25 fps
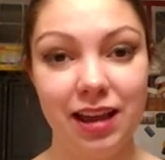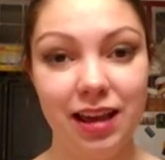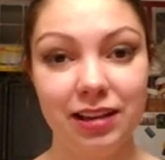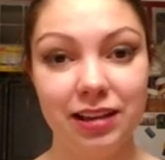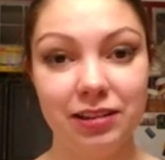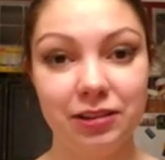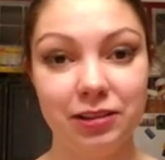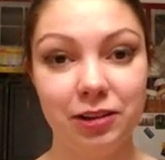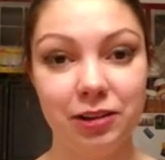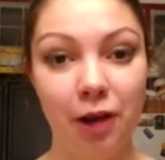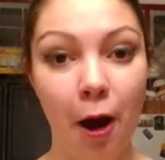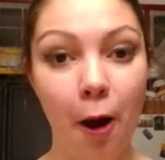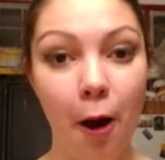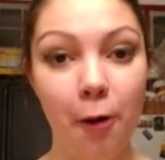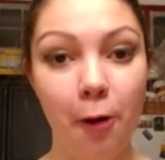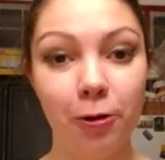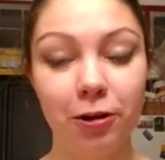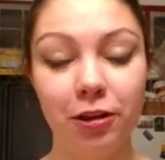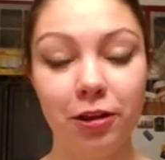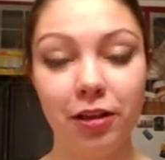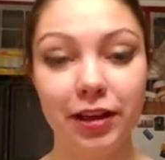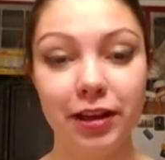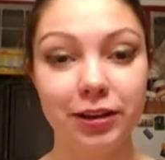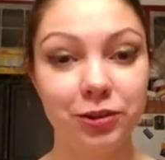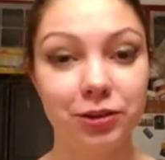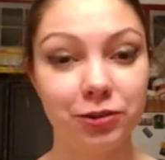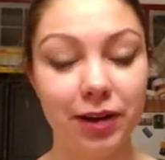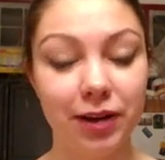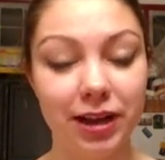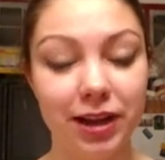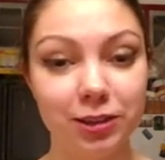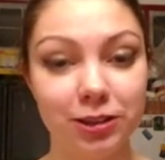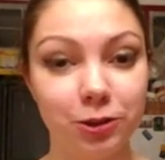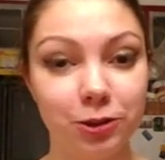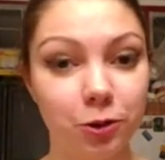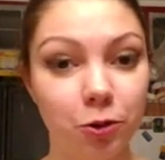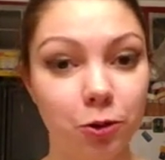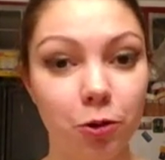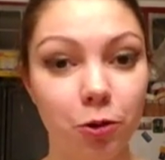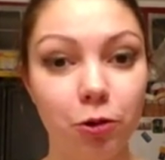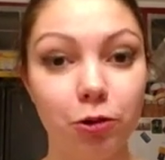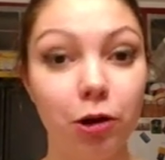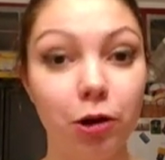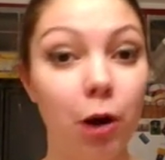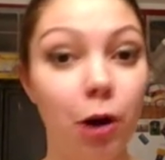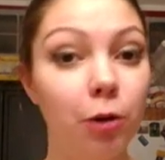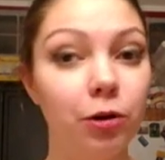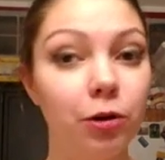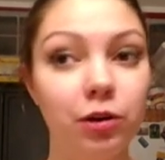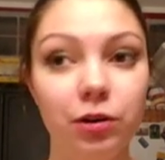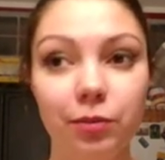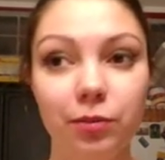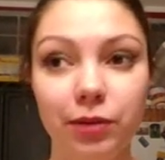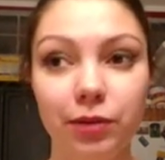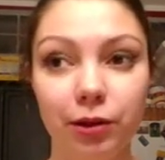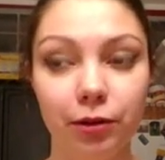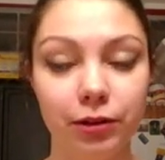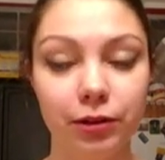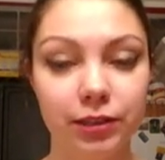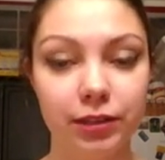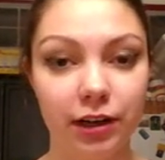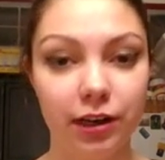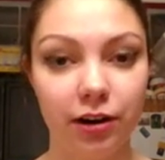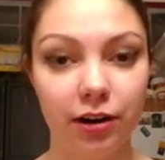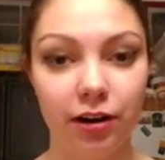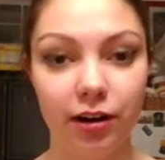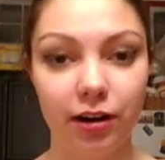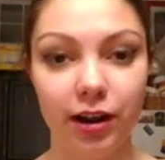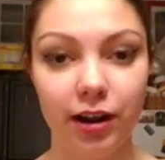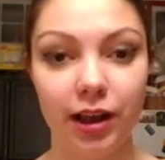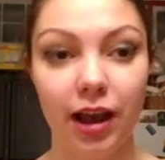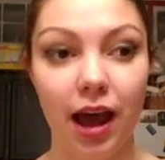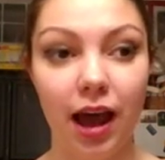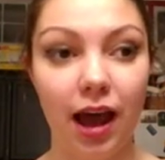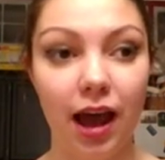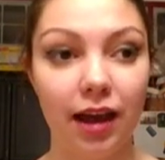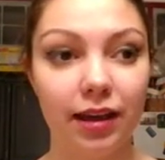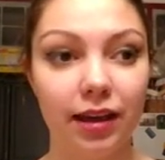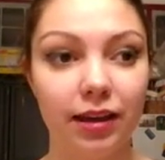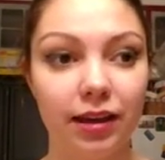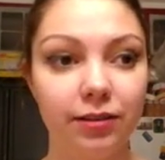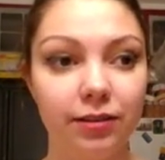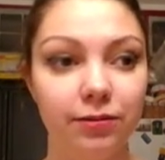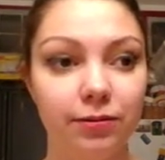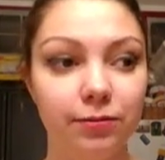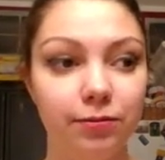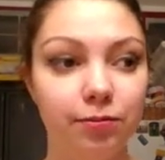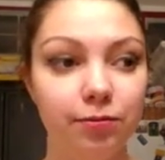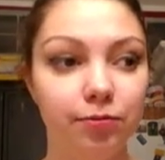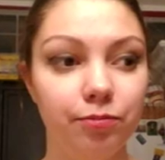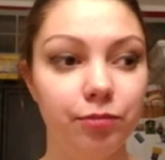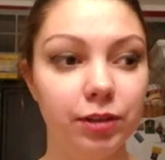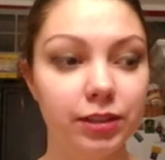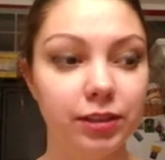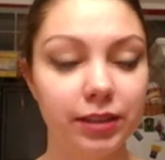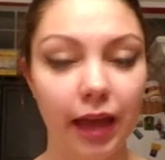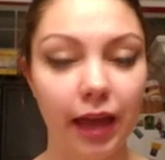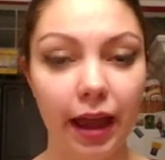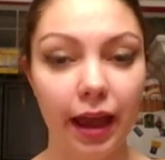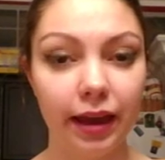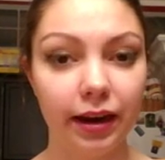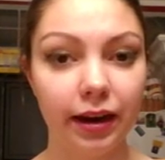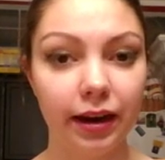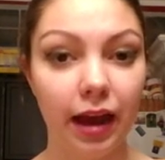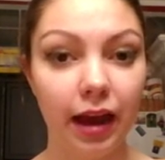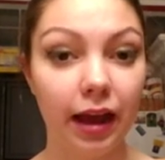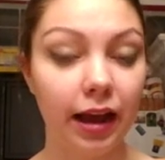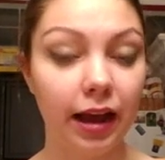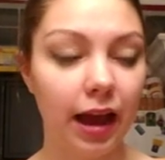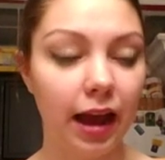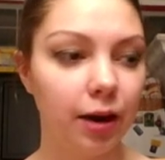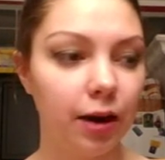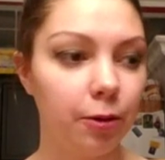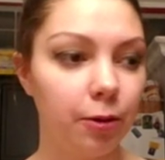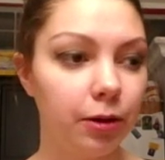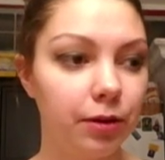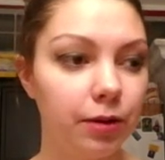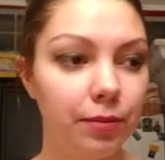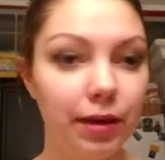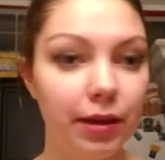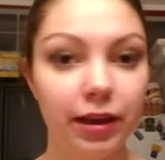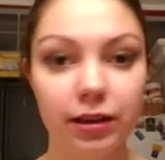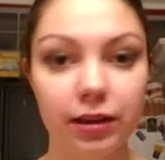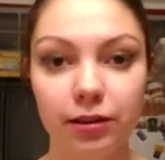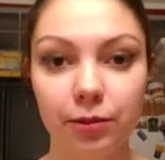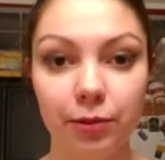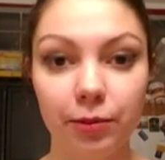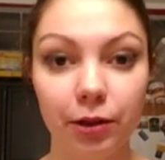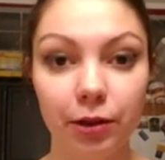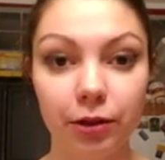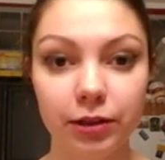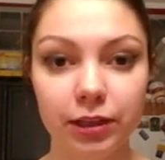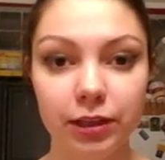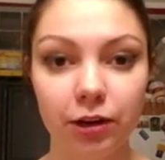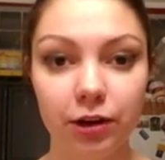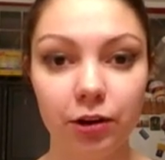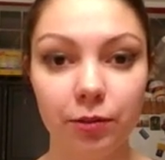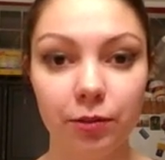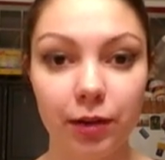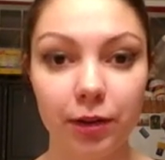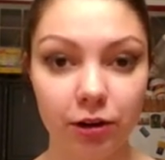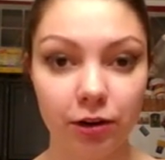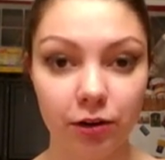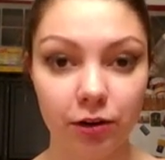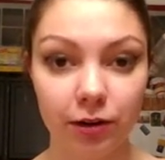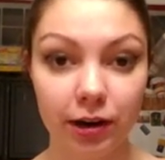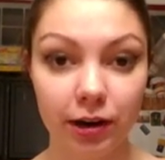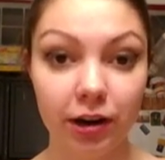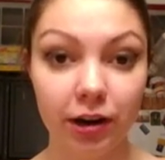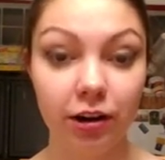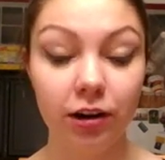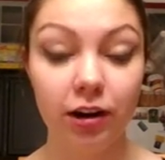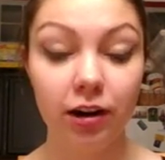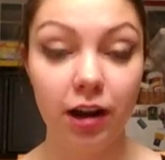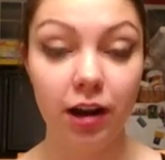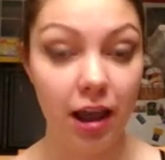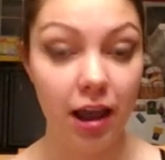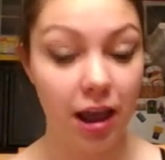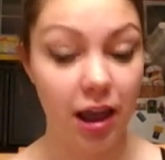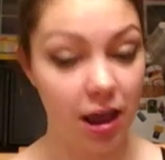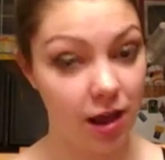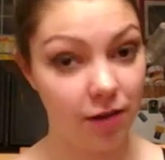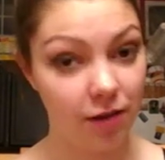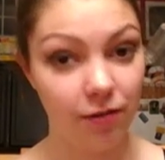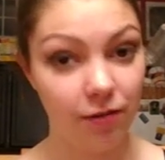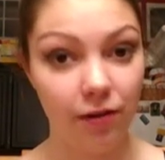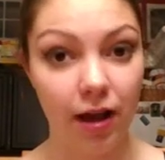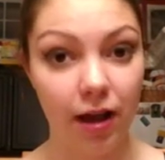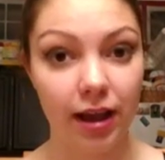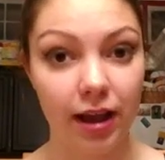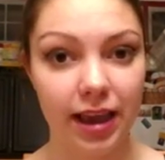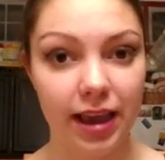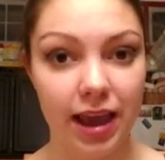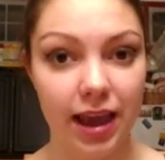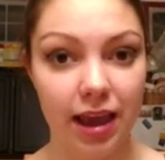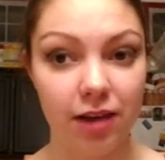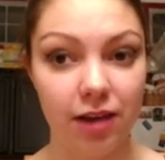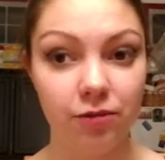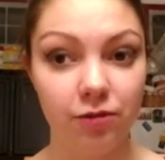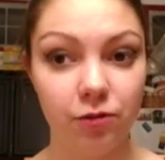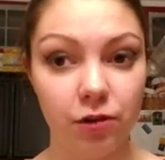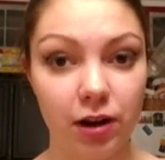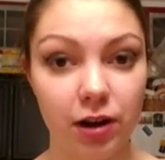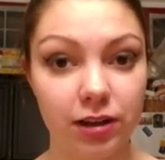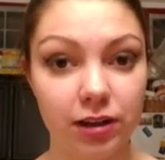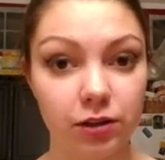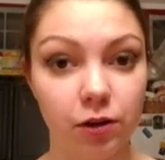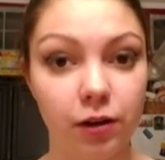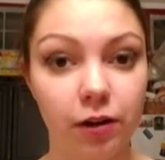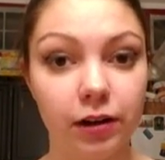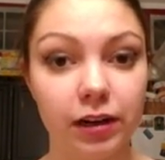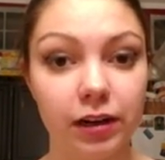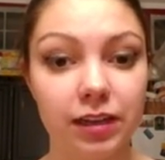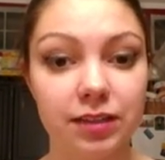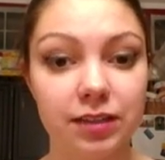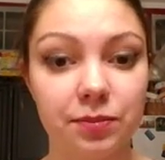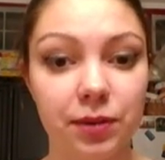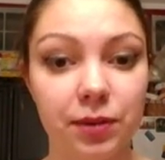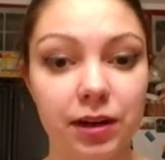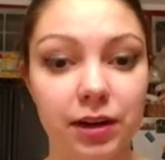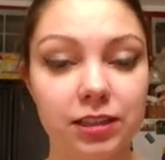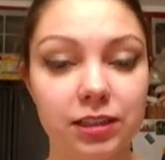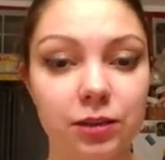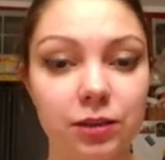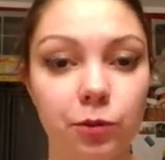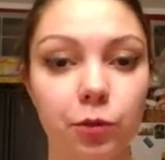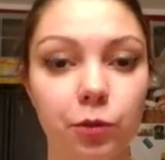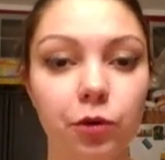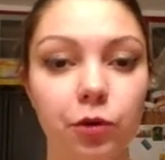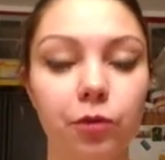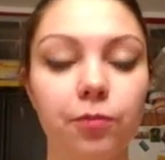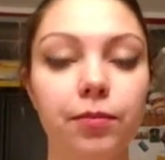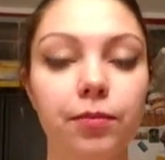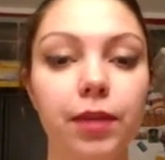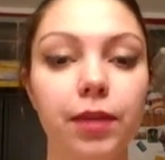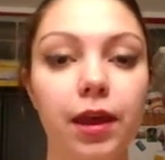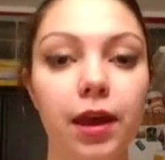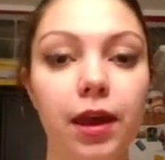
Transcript: Go to like trade school, go to the military. I decided I kind of want to make the military my career if I can for as long as possible.